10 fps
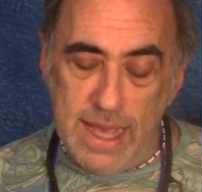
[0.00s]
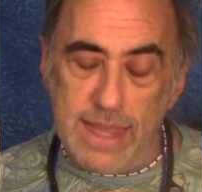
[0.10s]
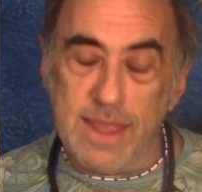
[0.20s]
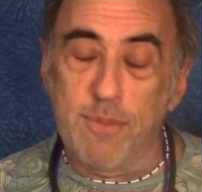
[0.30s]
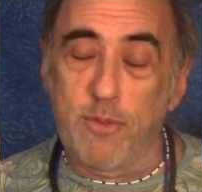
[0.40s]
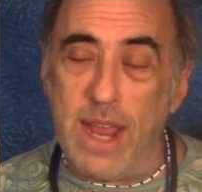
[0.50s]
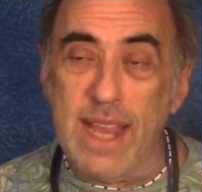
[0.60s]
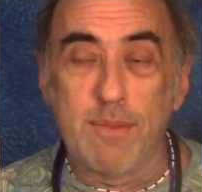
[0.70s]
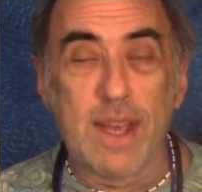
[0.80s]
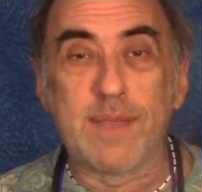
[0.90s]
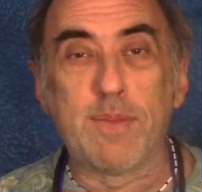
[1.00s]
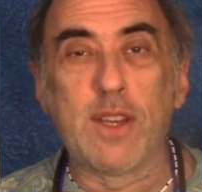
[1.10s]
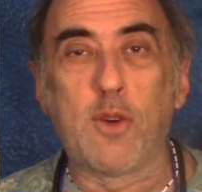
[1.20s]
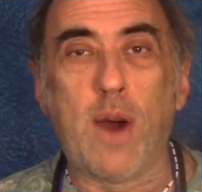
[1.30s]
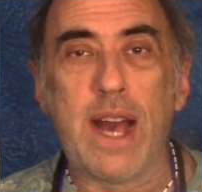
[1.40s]
The brain must be
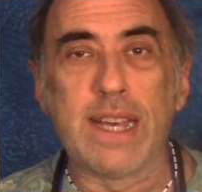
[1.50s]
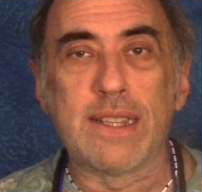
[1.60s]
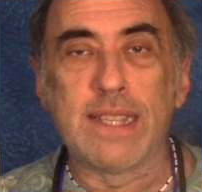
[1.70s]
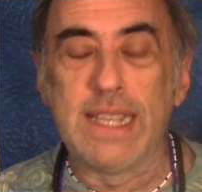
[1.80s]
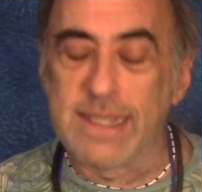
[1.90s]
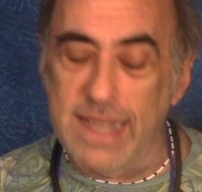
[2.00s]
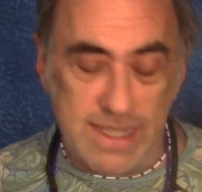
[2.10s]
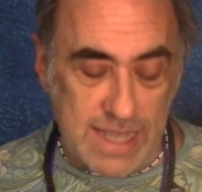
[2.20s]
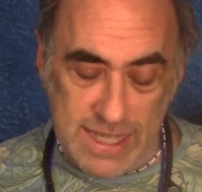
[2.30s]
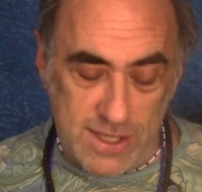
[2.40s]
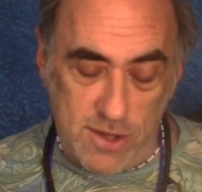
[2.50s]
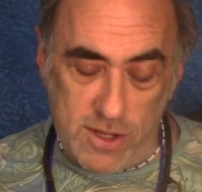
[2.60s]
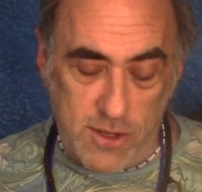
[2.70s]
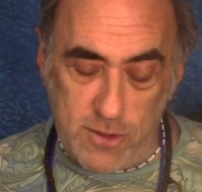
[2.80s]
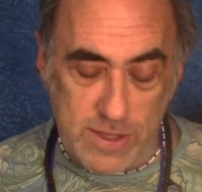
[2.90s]
quiet. He says it's not
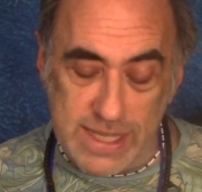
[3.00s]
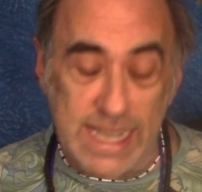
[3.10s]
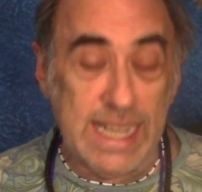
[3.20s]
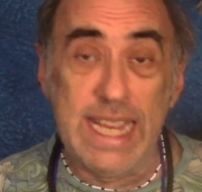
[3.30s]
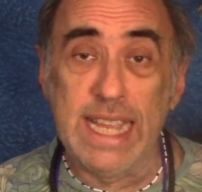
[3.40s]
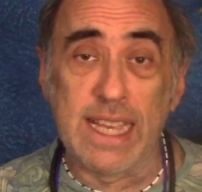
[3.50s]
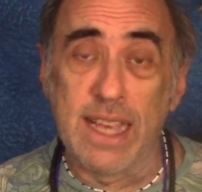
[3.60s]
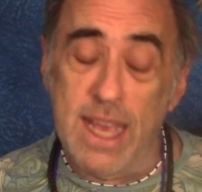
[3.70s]
through technique.